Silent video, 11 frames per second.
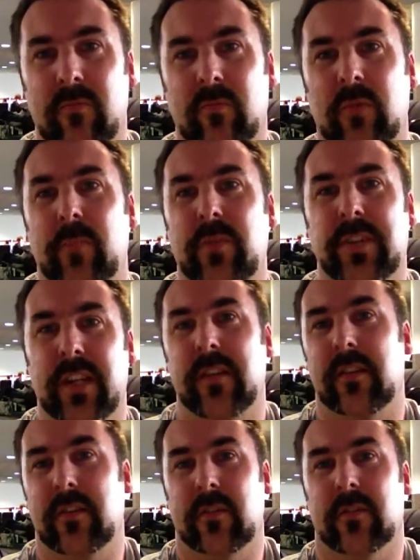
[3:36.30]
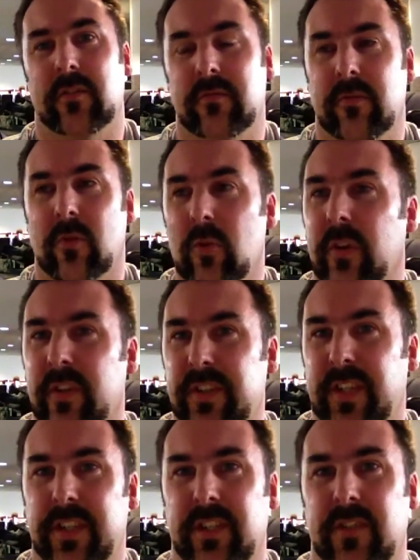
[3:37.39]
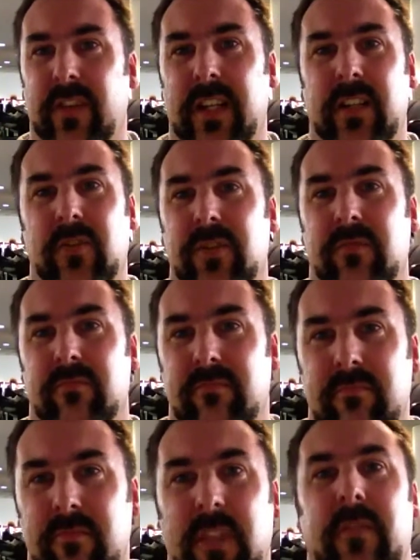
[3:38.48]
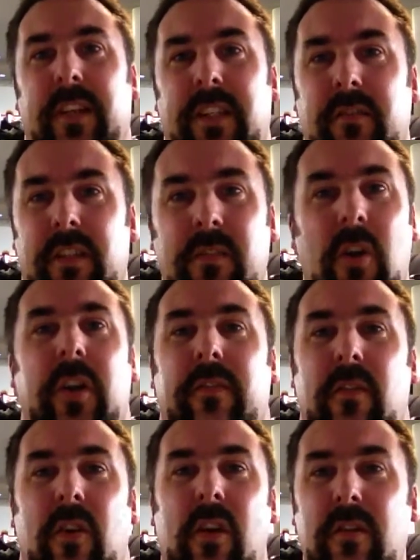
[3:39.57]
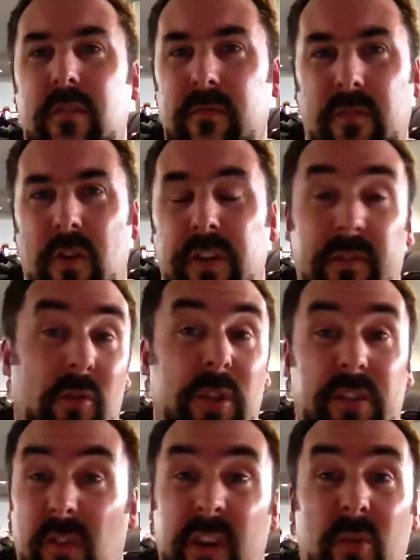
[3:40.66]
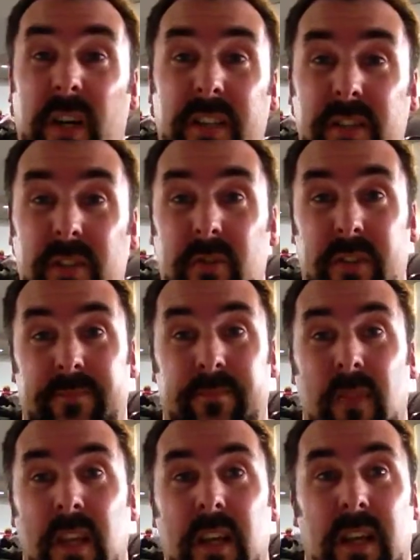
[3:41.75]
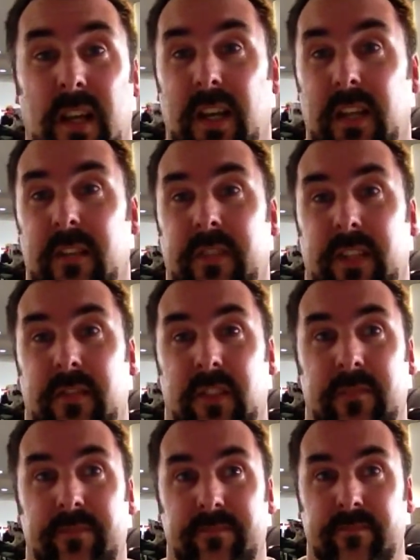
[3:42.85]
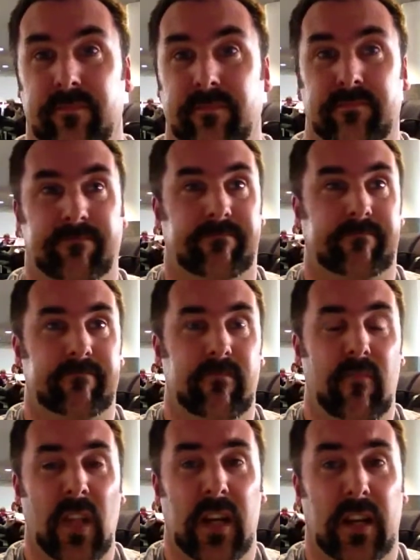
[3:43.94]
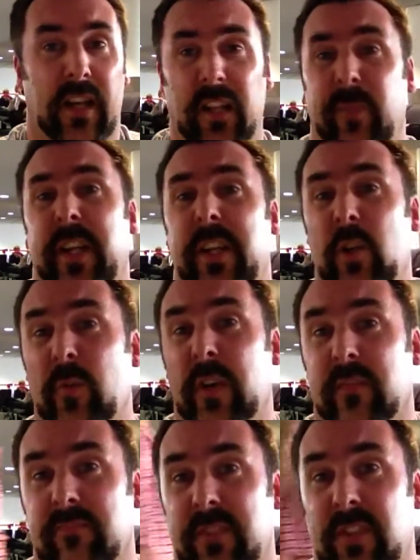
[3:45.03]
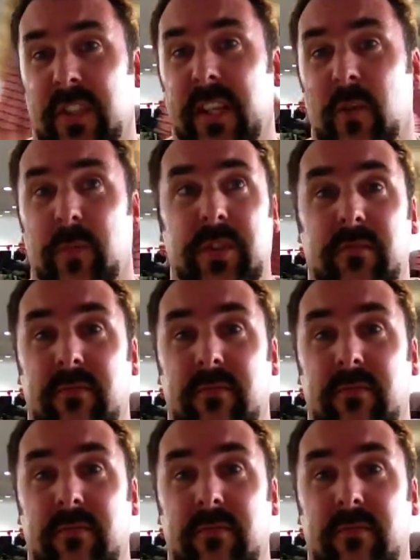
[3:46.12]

Represent your organisation's values effectively. Find your voice. Find a way to do it effectively. And a little bit of humour certainly helps